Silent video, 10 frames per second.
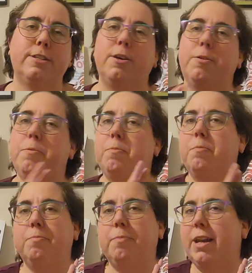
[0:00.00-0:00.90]
So
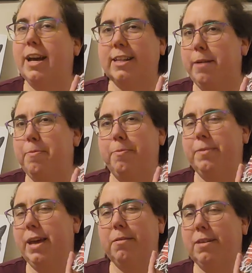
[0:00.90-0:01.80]
my next
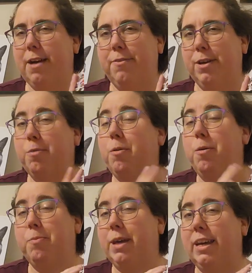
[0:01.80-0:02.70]
update definitely
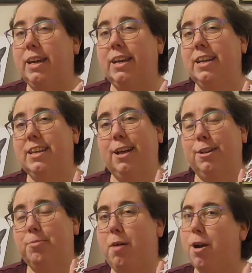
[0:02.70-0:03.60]
won't be till
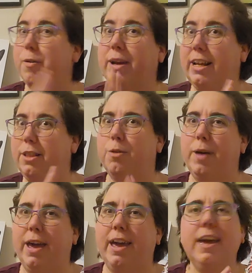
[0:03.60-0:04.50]
tomorrow either
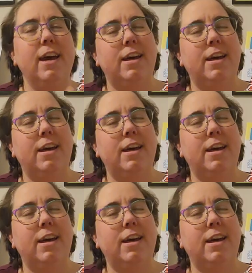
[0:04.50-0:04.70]
way